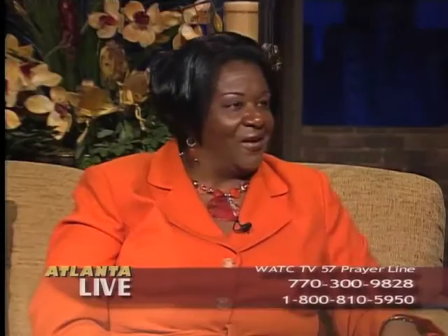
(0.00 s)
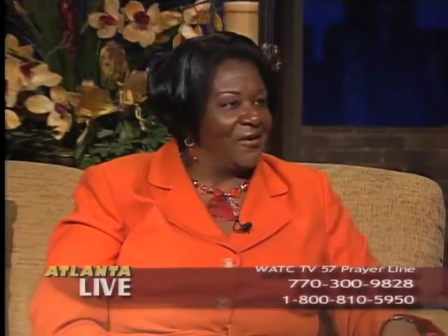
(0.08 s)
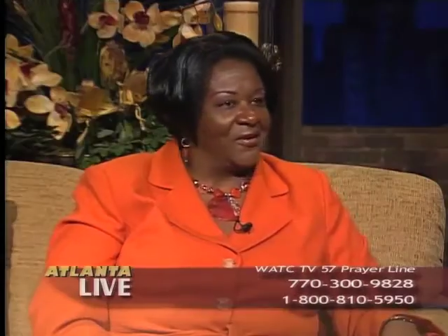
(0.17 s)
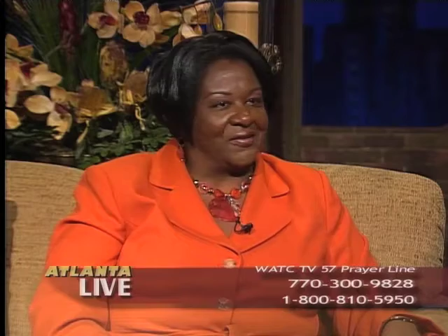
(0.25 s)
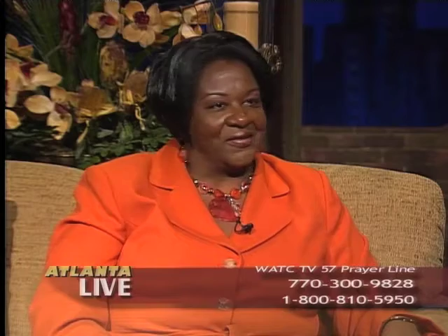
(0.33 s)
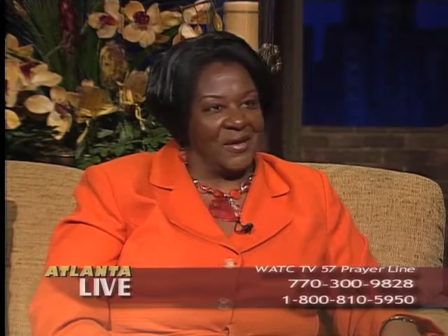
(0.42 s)

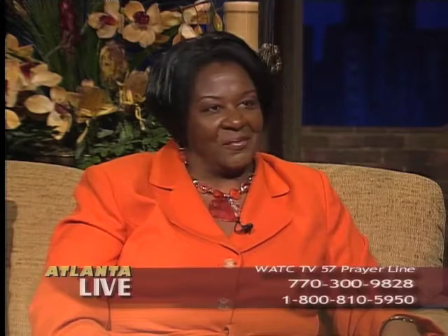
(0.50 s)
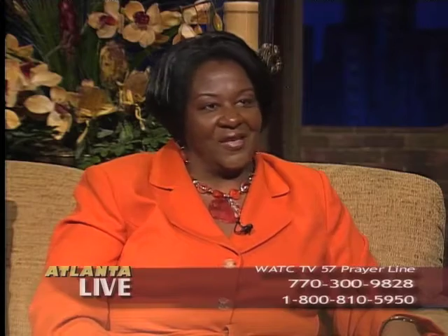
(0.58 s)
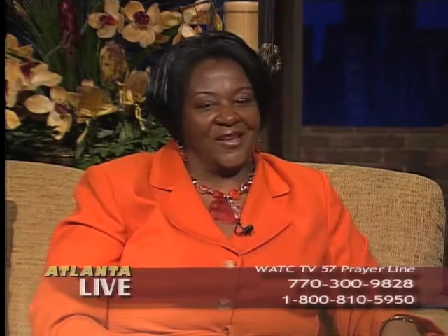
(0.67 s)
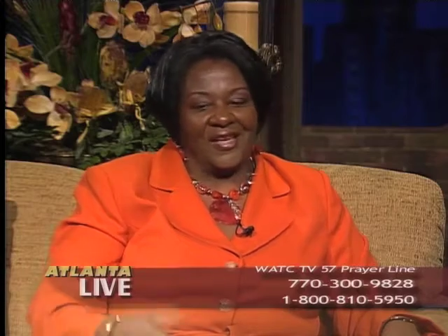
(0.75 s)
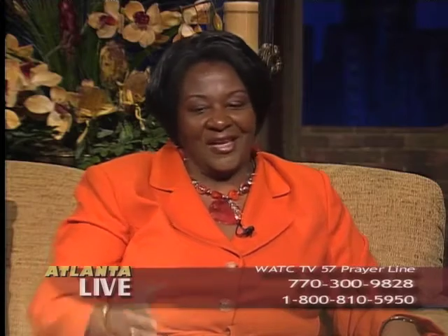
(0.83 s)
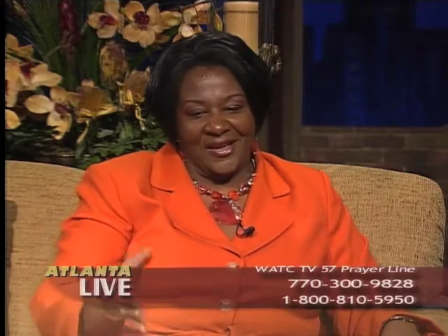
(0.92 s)
or
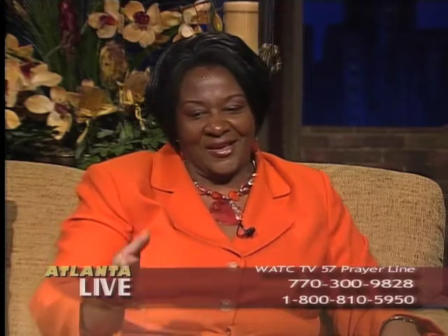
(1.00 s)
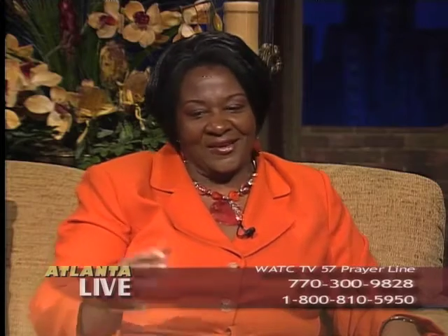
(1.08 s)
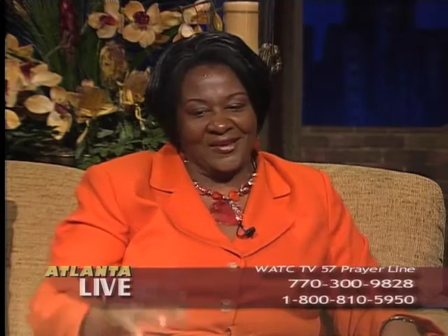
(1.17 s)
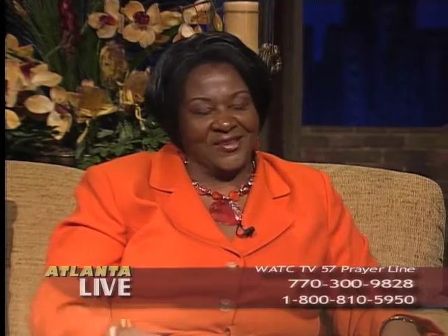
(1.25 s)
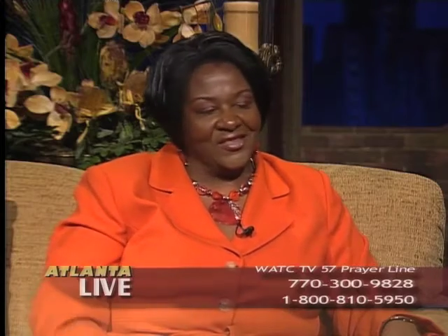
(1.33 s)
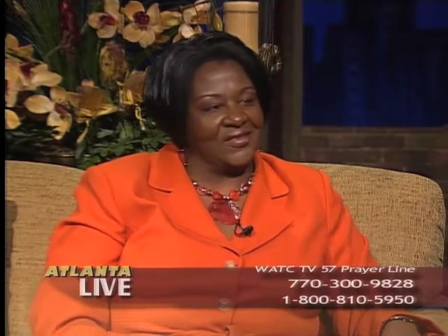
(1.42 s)
something,
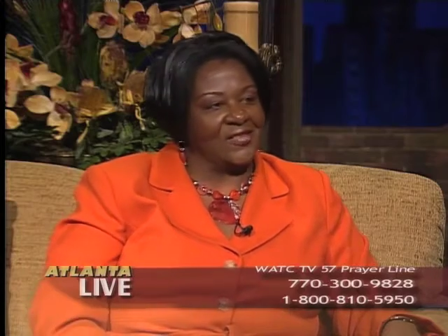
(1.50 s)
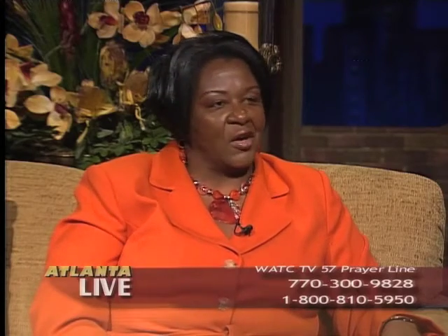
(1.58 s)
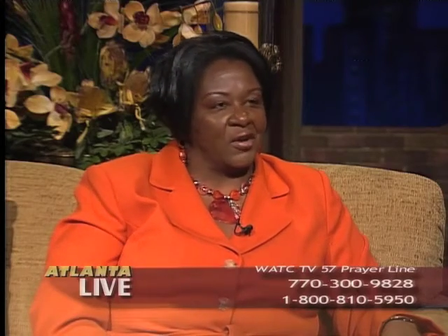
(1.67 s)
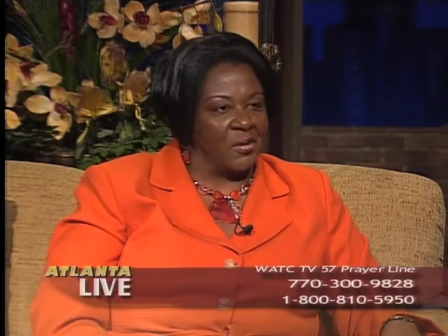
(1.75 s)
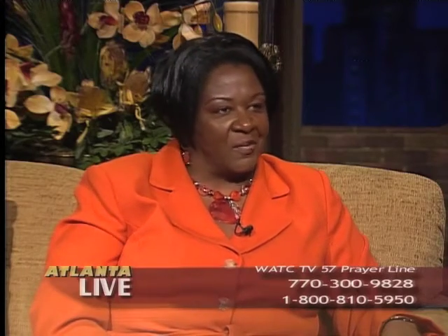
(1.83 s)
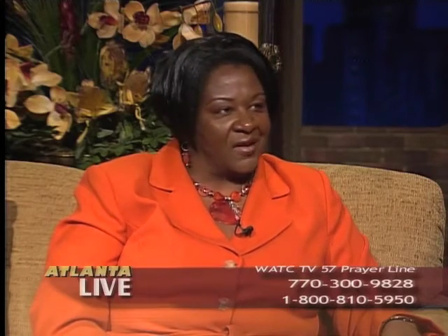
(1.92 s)
and just
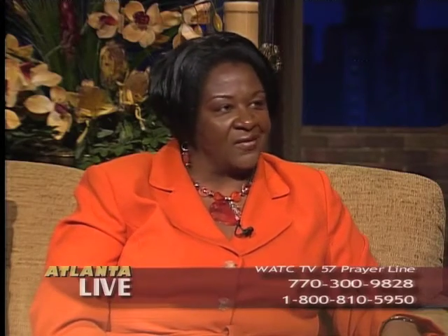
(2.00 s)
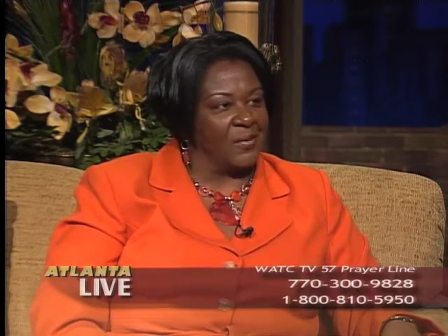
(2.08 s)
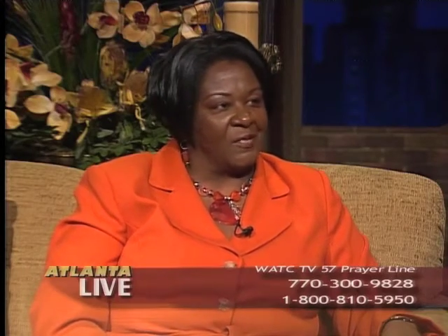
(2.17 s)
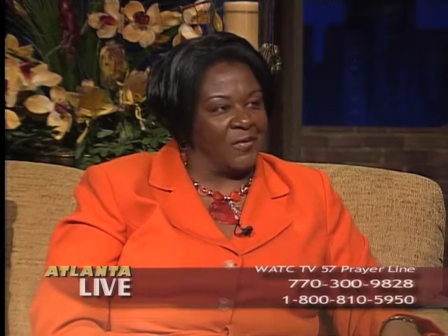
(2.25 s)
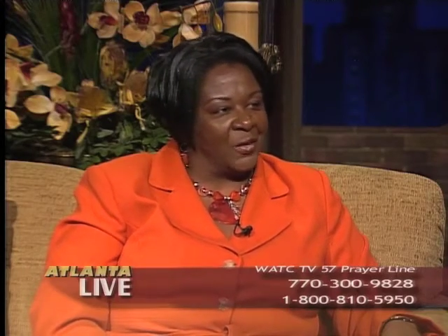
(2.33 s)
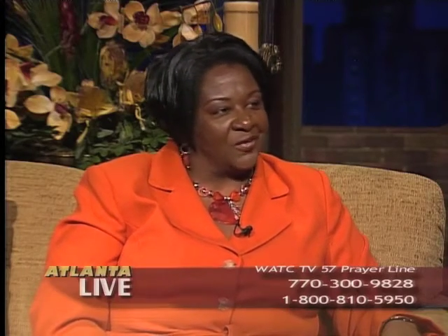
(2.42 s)
talking about some
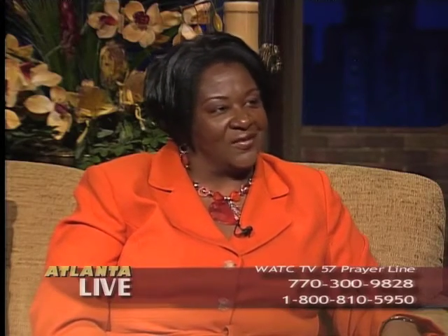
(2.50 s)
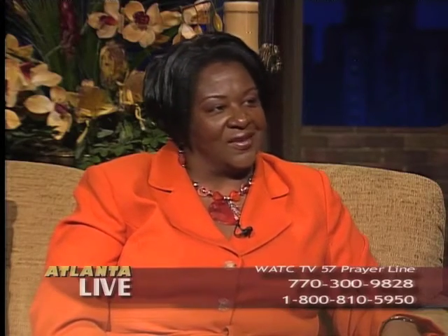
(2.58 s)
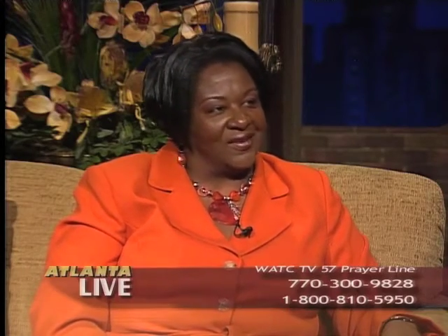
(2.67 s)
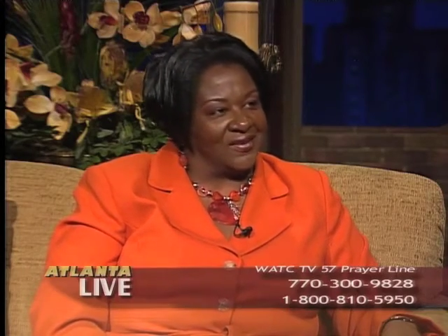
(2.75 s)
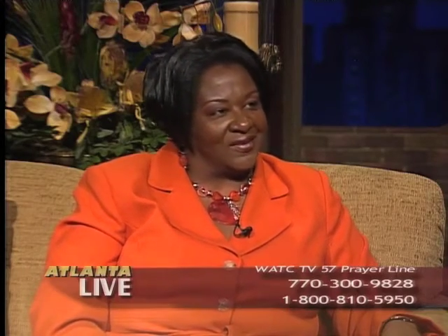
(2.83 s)
of those things.